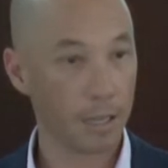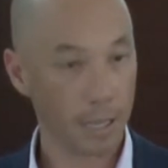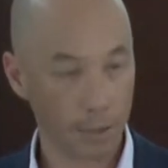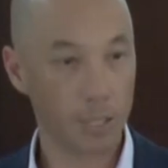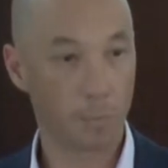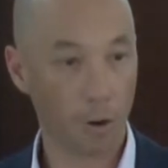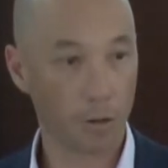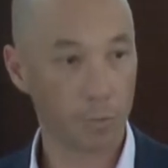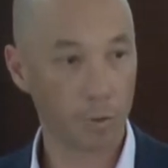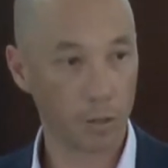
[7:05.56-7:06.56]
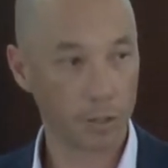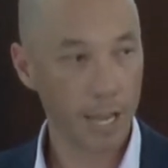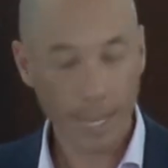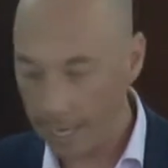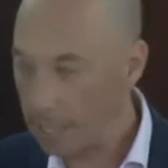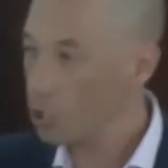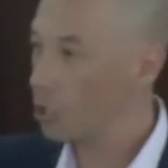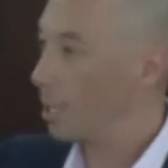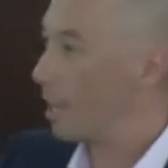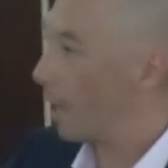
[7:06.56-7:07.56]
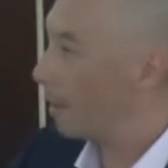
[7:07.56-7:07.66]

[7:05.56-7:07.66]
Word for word: in this broken world. Each year,